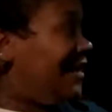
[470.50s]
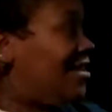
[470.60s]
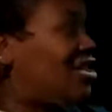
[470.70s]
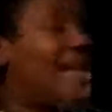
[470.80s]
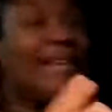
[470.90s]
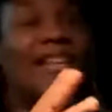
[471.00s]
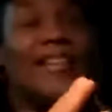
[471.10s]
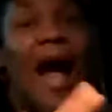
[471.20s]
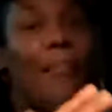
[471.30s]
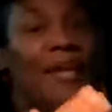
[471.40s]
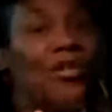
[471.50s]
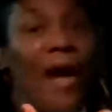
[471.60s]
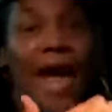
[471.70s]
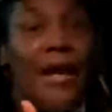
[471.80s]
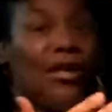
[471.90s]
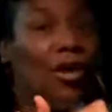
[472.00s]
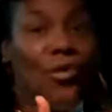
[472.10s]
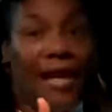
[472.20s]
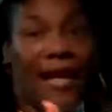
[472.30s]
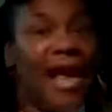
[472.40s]
the shit that y'all be trying to
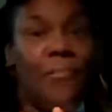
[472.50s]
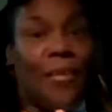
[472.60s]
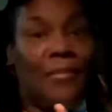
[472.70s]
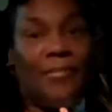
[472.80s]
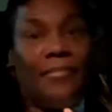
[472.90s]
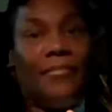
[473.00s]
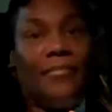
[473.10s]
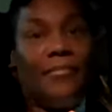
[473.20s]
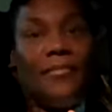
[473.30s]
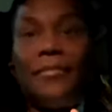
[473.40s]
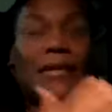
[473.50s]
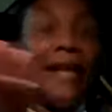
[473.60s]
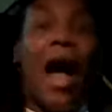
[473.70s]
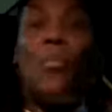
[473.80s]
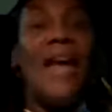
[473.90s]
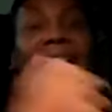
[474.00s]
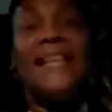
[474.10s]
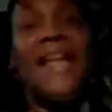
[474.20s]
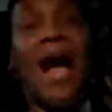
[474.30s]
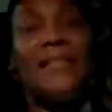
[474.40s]
do to keep them, y'all
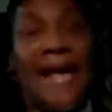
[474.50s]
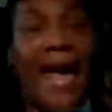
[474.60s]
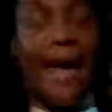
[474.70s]
wasting y'all time.